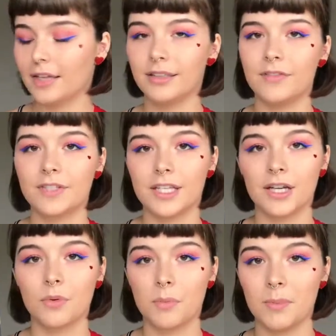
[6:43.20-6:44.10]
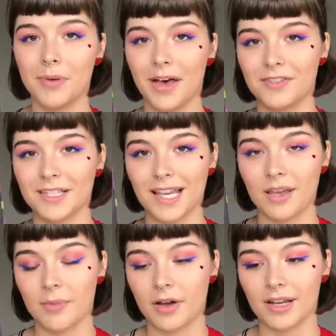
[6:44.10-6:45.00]
I'd love to hear what people have to
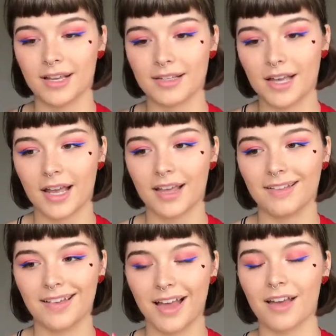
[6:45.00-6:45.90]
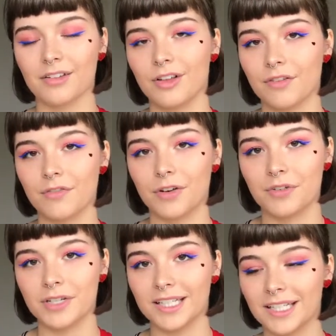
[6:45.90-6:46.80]
say about it because I had a lot of fun
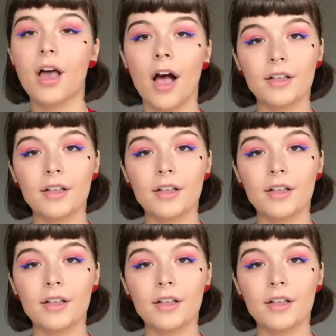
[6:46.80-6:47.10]
reading it.